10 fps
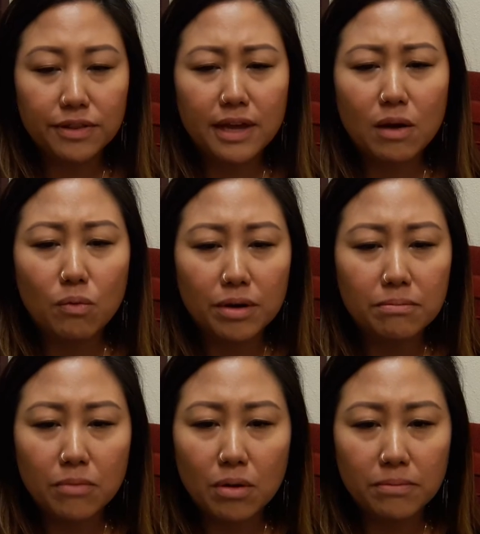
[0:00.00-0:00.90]
in that
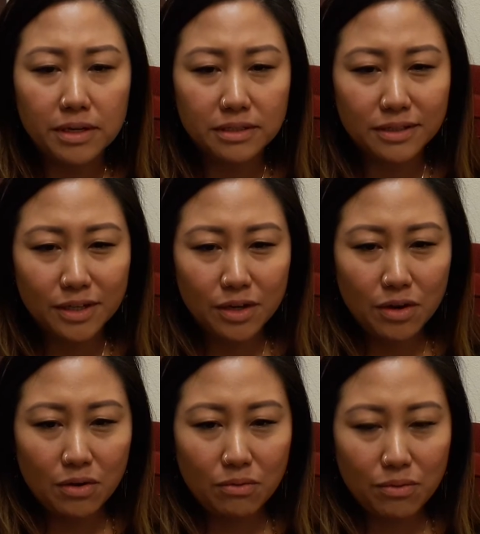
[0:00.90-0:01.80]
one moment
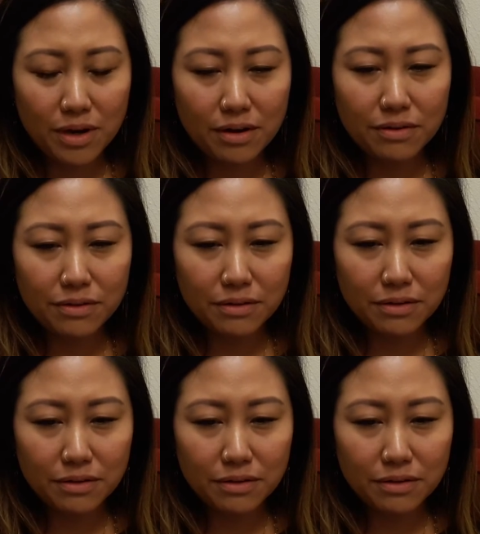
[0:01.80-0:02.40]
where